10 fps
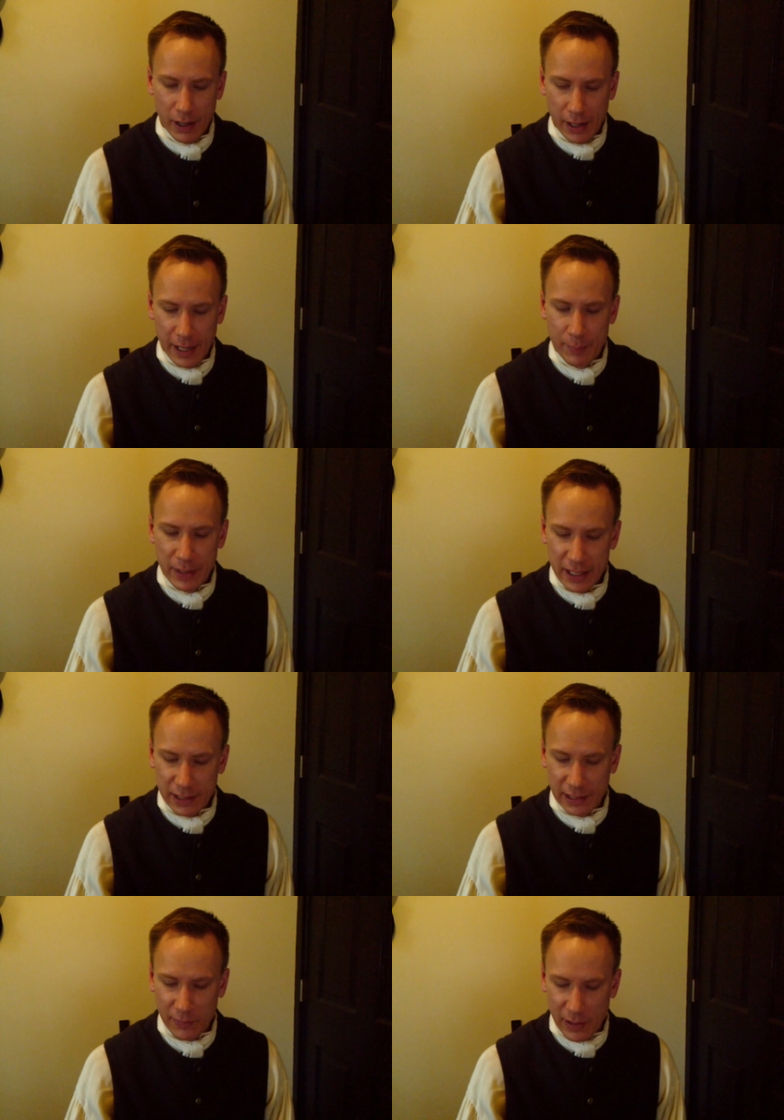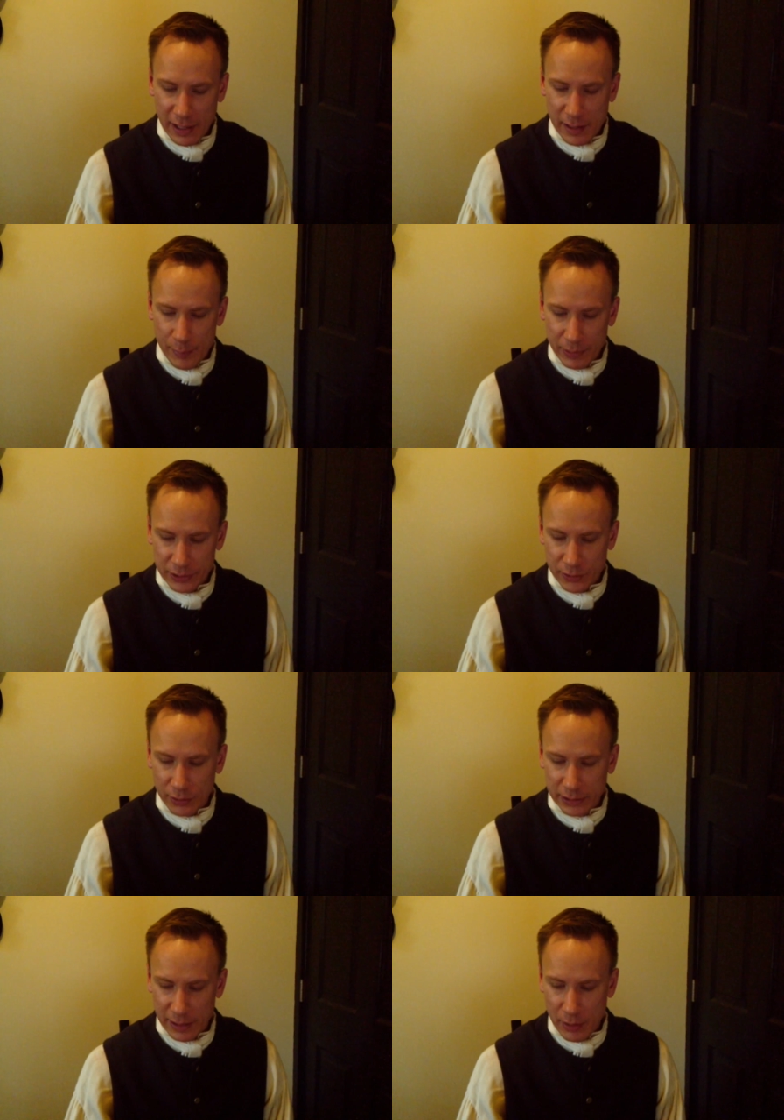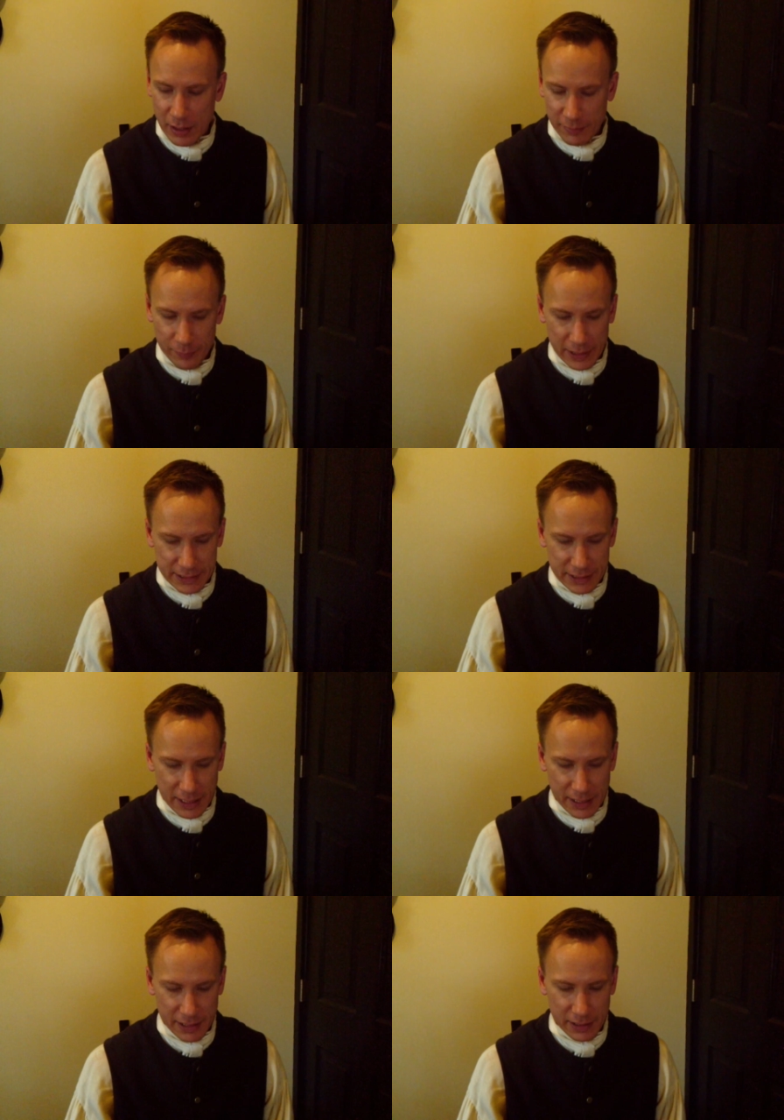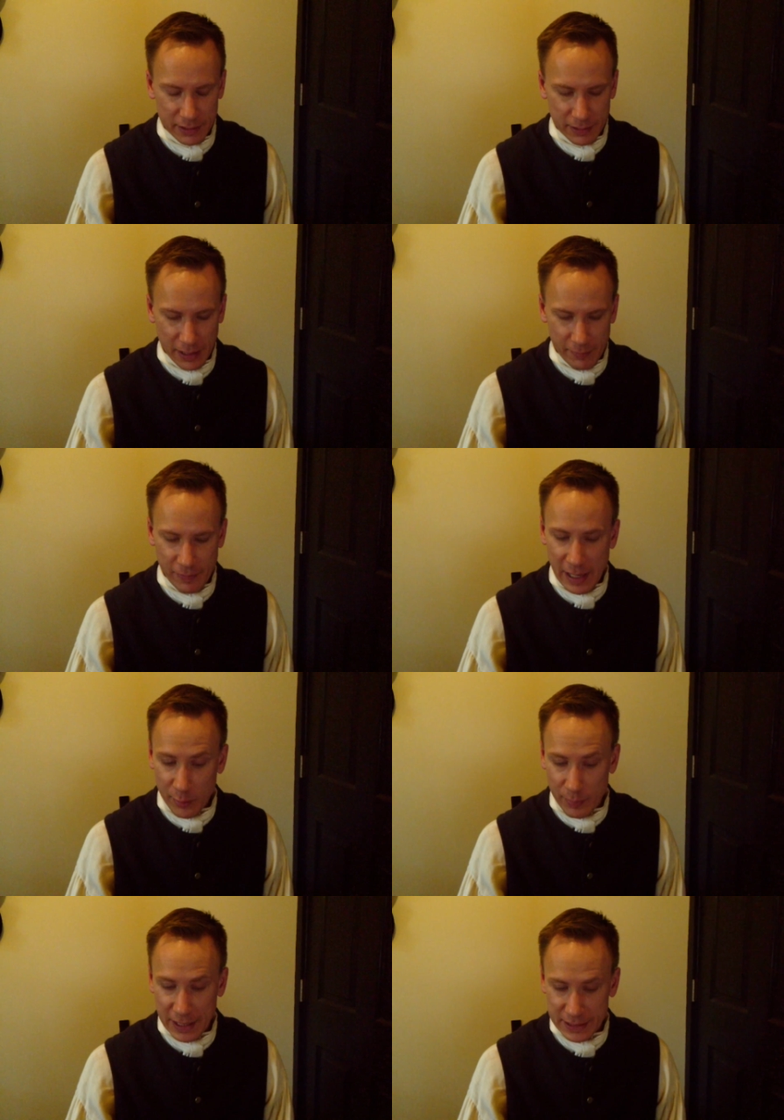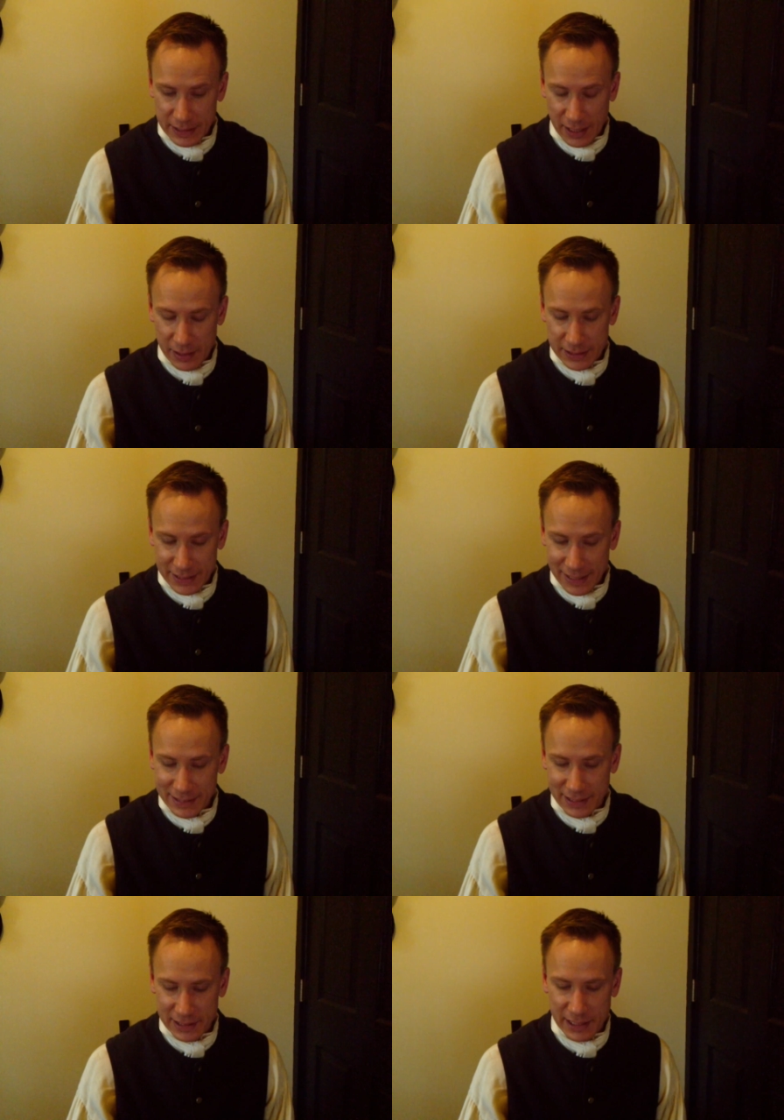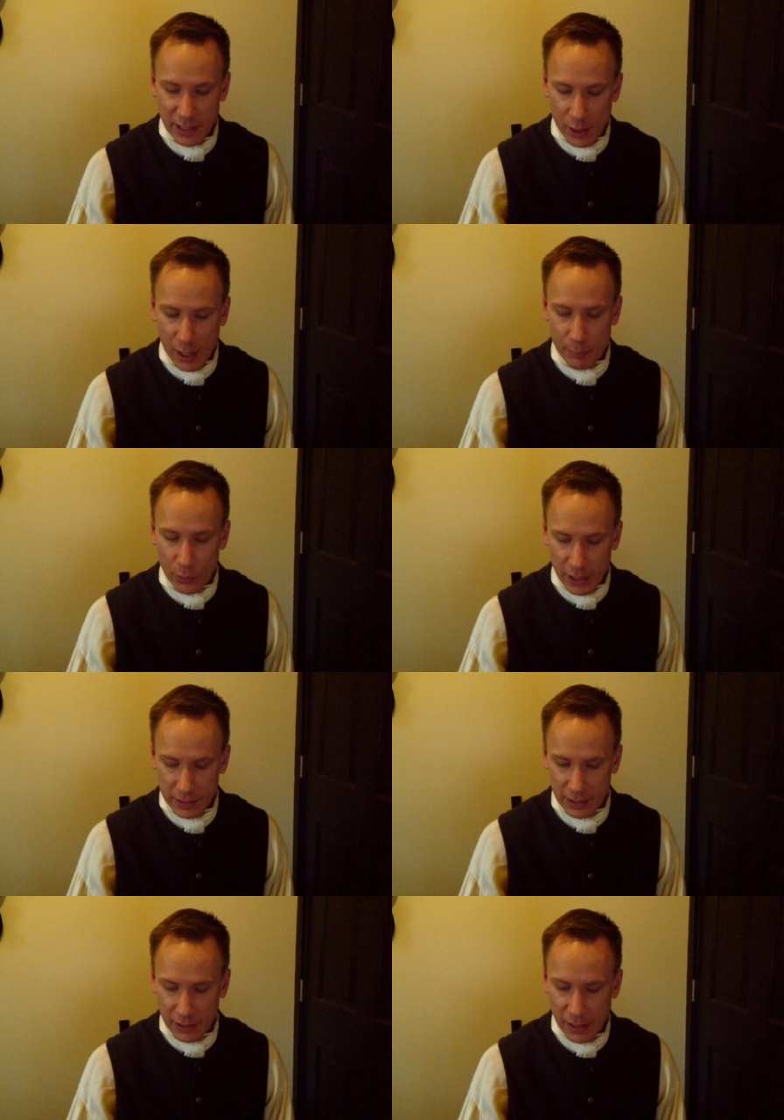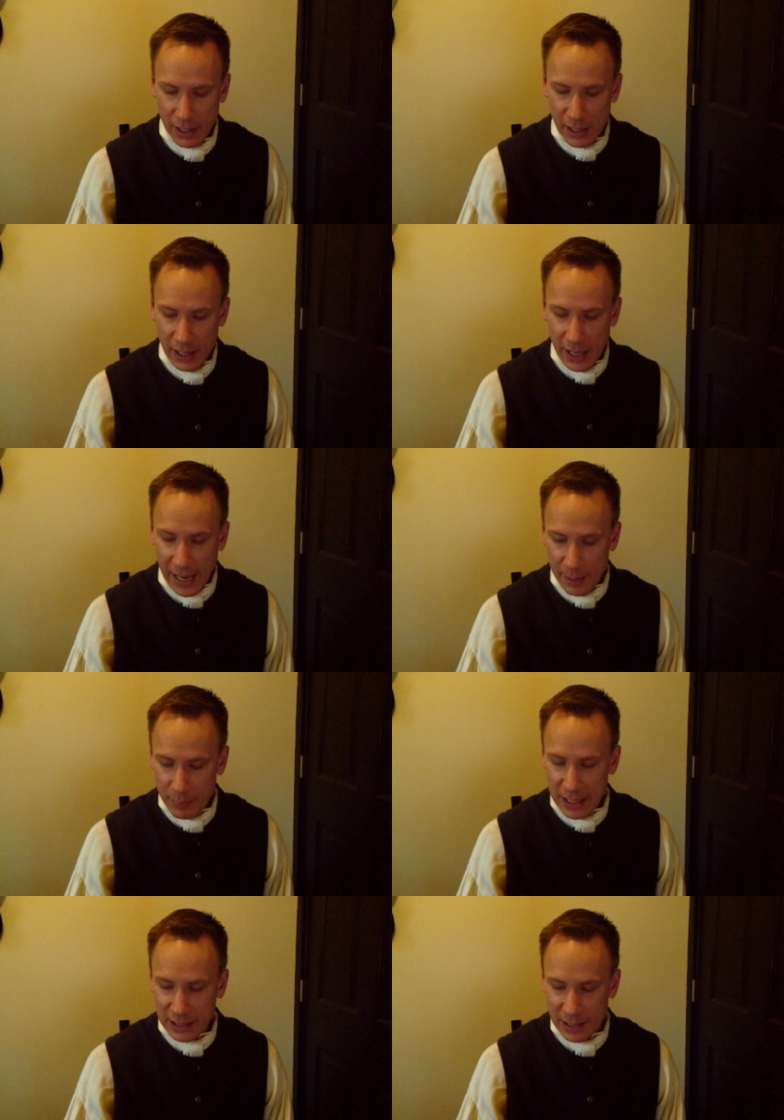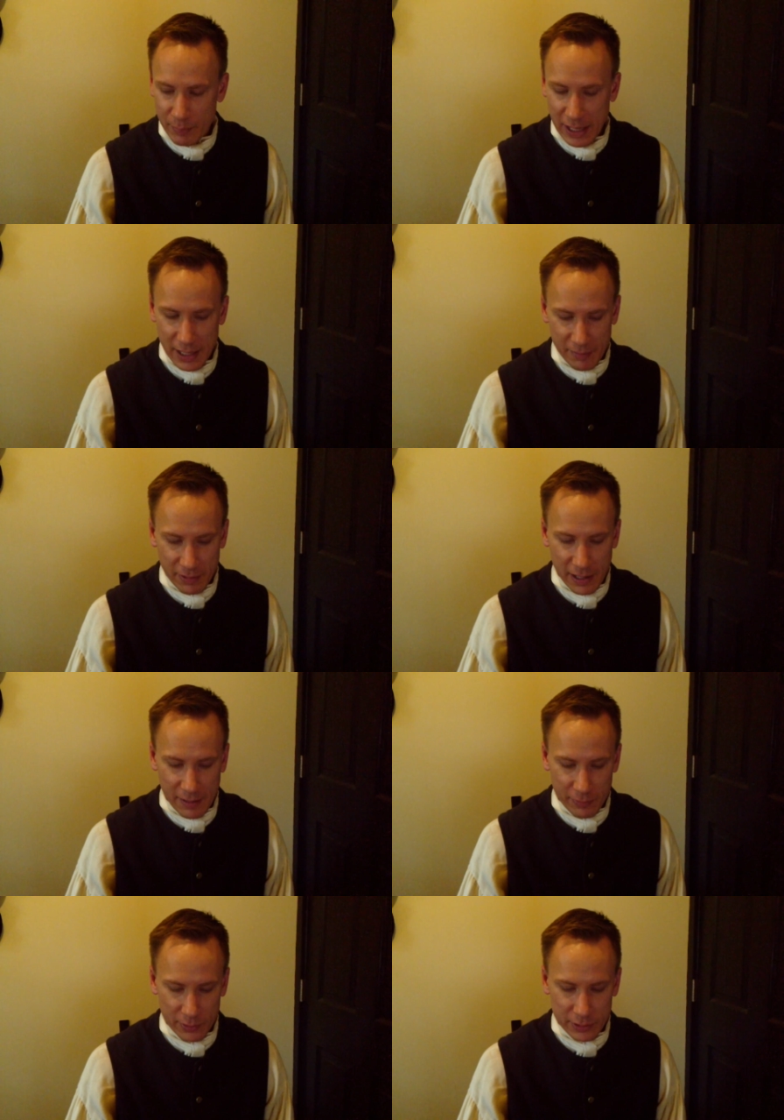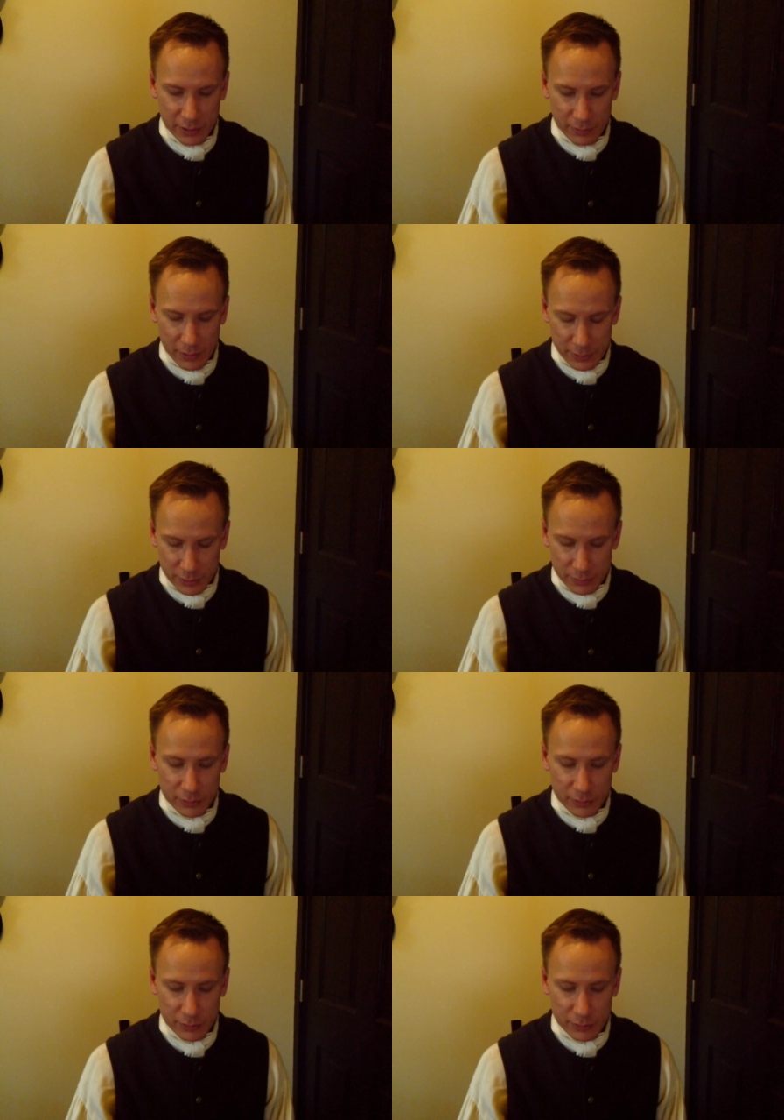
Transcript: I immediately ran up and jerked him off my son and found my son senseless and not breathing. I immediately made every effort to rest,